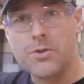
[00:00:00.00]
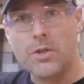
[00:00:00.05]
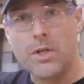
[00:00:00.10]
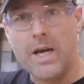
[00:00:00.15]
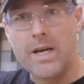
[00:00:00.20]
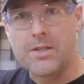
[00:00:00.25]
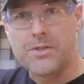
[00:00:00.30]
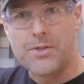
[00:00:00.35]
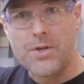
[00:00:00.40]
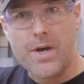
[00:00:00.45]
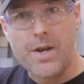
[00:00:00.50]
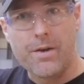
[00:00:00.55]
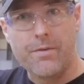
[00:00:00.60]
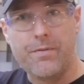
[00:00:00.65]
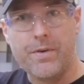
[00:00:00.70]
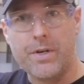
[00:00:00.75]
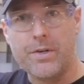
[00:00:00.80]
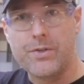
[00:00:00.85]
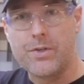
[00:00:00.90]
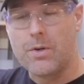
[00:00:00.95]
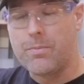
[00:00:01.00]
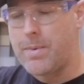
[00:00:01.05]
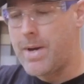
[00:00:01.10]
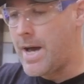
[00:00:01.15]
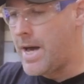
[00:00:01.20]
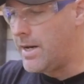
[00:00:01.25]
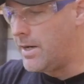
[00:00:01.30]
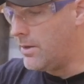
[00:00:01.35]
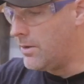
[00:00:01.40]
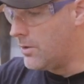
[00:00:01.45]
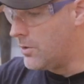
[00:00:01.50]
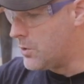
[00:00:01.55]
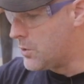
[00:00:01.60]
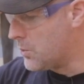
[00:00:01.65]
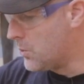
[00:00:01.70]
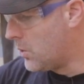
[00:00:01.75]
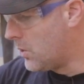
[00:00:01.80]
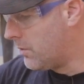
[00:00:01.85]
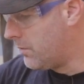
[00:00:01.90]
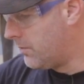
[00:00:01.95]
So last night I finished up adding the
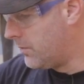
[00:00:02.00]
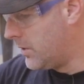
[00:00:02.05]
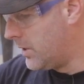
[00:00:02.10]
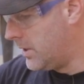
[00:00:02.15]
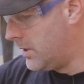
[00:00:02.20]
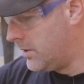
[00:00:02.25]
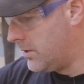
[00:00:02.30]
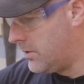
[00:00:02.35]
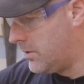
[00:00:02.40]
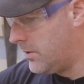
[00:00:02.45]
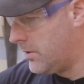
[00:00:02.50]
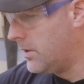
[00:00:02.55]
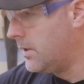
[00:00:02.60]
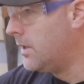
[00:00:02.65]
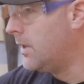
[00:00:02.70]
drawer fronts